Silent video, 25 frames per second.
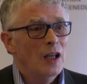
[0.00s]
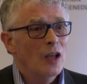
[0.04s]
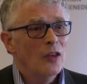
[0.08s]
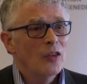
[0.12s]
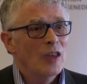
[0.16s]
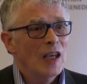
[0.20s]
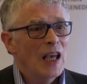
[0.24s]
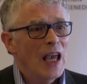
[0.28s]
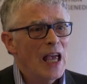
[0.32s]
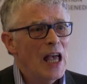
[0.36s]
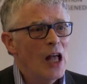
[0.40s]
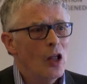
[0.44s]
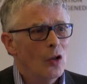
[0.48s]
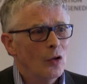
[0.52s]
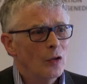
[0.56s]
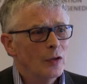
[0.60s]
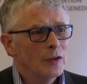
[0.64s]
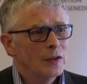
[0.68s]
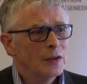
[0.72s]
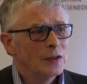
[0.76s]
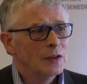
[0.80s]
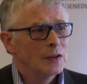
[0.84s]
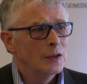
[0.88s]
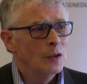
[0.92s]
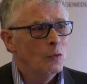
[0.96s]
nothing
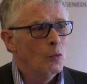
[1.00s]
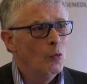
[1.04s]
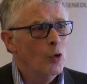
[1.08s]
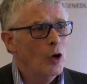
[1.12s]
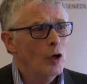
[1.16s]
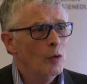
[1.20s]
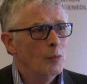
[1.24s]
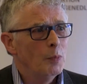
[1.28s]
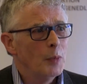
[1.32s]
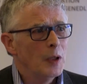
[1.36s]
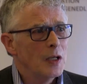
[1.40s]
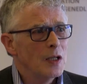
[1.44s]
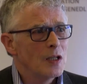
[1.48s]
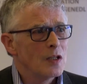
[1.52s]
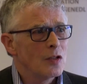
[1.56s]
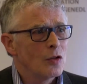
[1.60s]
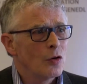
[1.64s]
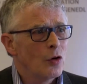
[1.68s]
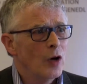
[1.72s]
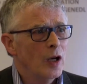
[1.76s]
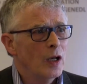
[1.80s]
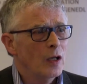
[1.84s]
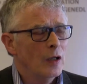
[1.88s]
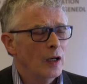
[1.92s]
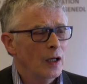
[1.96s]
else. Work-based
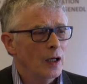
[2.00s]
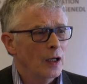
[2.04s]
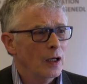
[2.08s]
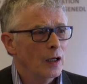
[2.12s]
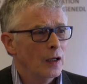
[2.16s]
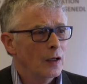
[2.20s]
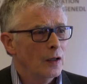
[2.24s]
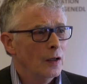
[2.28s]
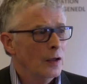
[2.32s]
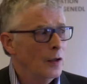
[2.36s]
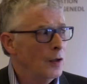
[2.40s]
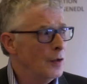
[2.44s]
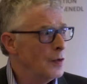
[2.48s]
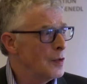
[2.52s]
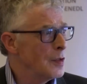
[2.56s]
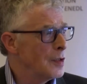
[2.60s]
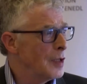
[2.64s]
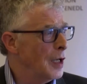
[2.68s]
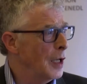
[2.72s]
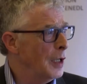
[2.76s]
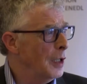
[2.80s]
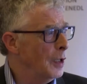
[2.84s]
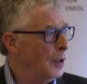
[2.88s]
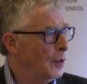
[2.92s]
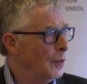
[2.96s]
training has
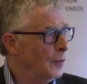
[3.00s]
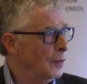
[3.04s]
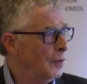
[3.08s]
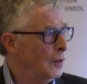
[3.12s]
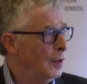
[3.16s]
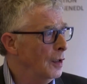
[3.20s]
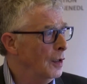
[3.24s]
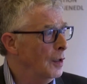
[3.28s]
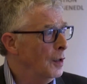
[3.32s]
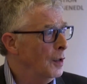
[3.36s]
taken